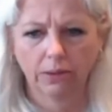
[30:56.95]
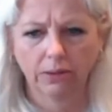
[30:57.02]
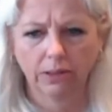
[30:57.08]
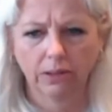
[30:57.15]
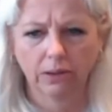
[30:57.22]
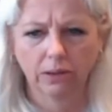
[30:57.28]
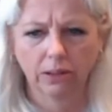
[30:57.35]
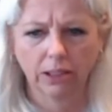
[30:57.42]
Is
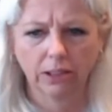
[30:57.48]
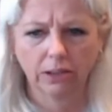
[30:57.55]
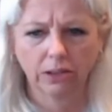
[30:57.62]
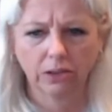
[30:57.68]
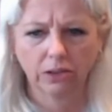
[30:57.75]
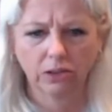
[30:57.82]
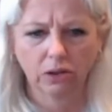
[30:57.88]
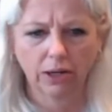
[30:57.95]
there a link to
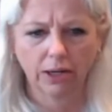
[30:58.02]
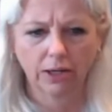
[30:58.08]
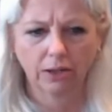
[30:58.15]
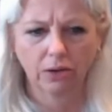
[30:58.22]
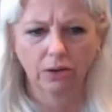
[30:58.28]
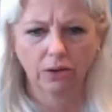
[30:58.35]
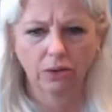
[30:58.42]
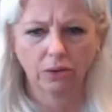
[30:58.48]
start a
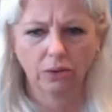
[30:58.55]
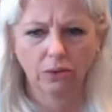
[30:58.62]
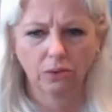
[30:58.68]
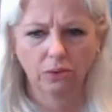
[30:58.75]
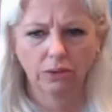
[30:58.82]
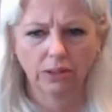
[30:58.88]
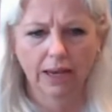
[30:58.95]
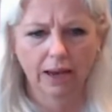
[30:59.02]

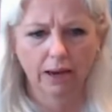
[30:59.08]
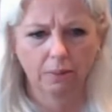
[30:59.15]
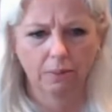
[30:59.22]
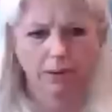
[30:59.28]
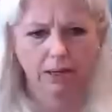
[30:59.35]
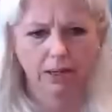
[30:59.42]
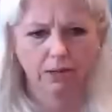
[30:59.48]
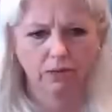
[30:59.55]
new
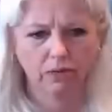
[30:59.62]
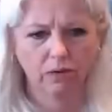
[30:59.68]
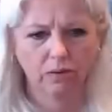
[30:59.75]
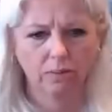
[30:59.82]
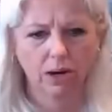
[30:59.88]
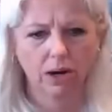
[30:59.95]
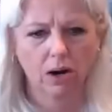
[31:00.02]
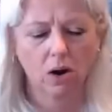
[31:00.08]
database for
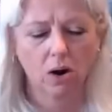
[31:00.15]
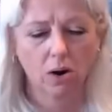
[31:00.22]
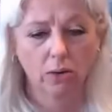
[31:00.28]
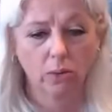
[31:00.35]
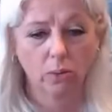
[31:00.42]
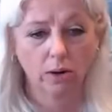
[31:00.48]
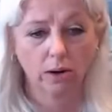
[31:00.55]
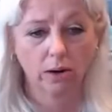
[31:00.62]
my
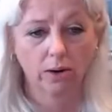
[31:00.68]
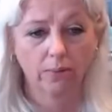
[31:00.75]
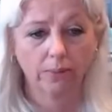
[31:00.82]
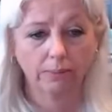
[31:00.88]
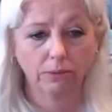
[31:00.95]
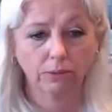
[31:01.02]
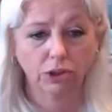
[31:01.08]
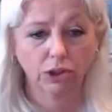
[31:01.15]
hardware or my
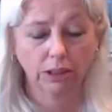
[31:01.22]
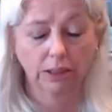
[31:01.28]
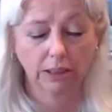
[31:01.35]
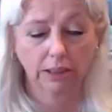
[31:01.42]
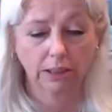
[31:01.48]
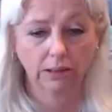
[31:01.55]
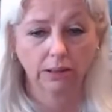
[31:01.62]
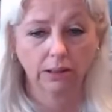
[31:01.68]

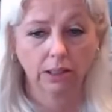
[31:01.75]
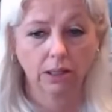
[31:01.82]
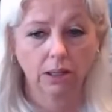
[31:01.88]
machines?